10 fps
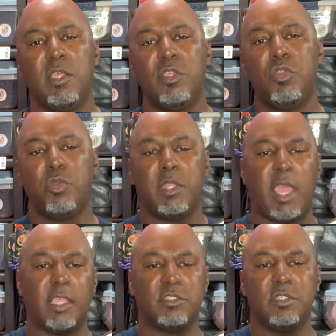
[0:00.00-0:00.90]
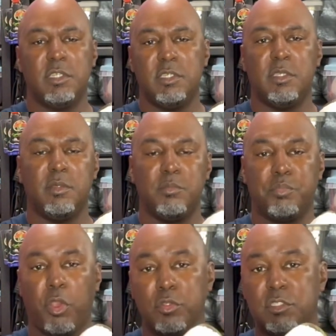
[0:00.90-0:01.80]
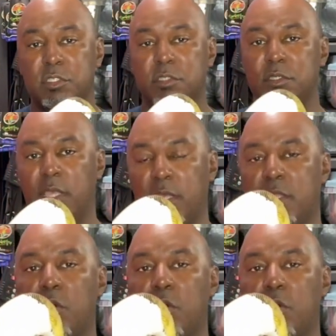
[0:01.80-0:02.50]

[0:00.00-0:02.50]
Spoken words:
you can actually purchase in,